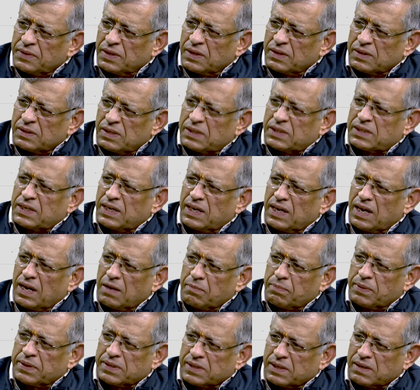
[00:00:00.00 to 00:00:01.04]

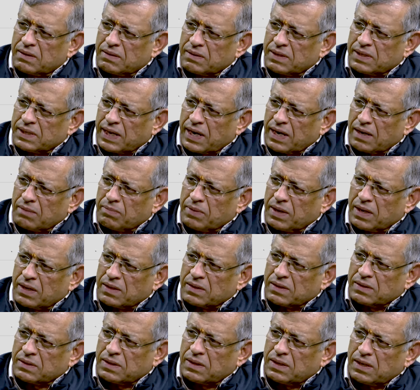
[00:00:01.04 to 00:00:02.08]
69% of the second
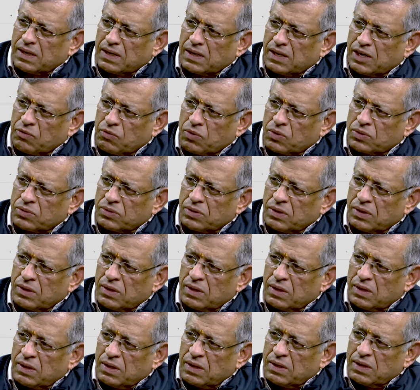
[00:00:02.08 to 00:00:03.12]
marriages end in divorce.
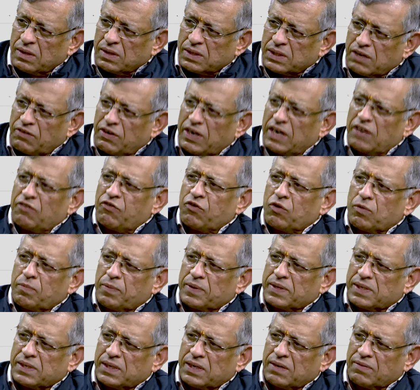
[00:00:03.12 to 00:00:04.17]

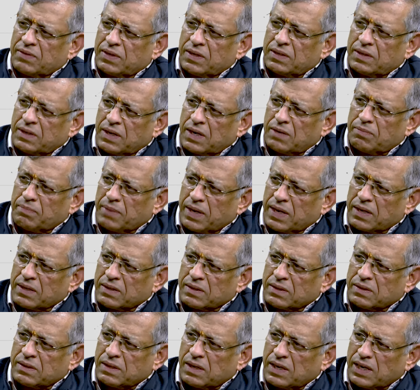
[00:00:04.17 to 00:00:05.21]
74% of the third
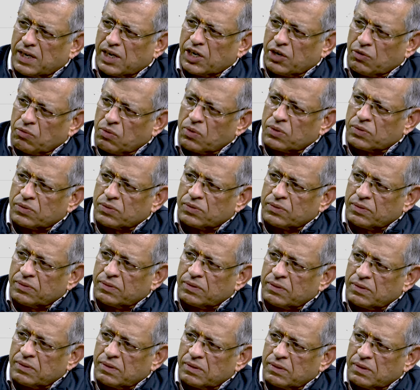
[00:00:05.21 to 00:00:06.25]
marriages end in divorce.
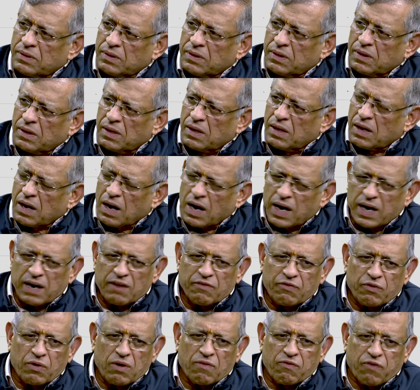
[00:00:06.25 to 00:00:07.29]
And
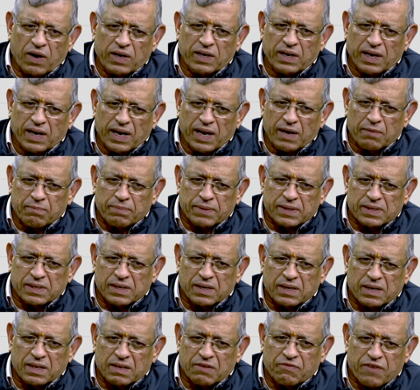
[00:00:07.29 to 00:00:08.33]
if you have
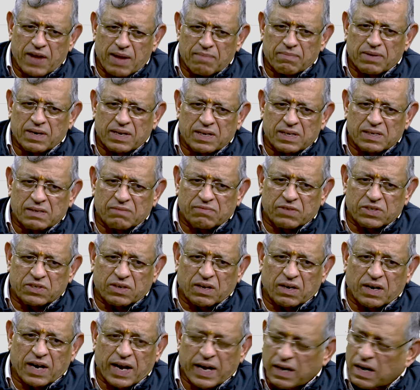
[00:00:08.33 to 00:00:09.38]
49% of the families which
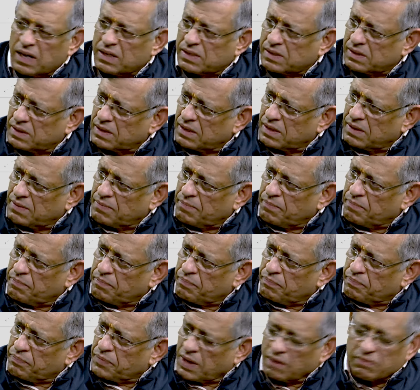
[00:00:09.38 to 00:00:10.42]
are headless,
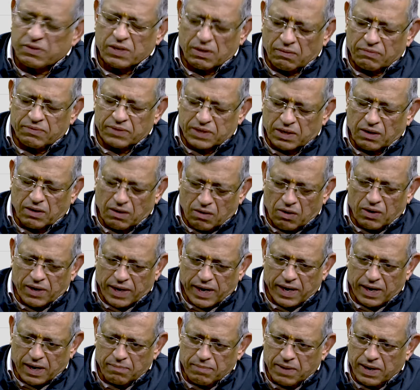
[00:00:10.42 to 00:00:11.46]
which are not
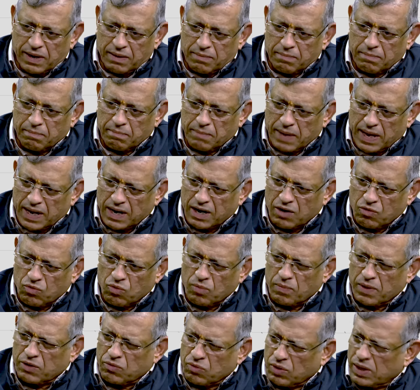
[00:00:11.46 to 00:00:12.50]
headed by man and
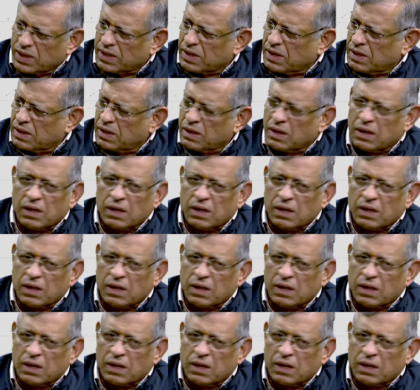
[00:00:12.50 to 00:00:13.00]
woman together,